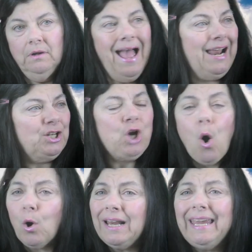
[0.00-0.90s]
Had
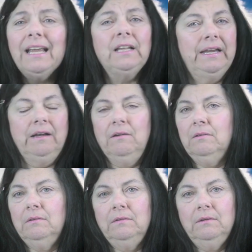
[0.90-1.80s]
total healing.
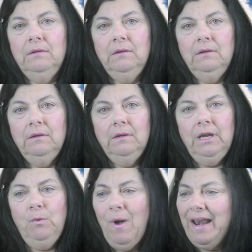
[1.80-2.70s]

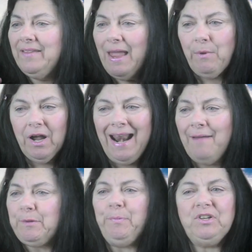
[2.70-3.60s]
He went in, they were going to
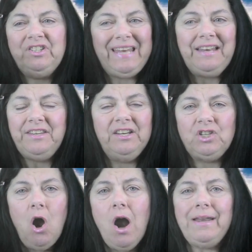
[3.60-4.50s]
have to put a stent in his
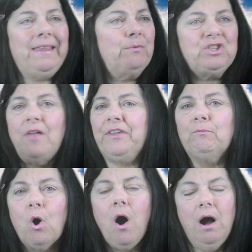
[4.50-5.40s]
heart, and there was nothing
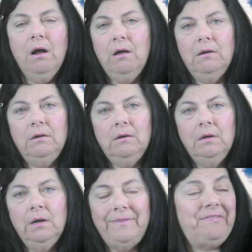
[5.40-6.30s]
wrong.
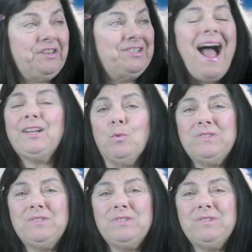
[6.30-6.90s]
That the doctor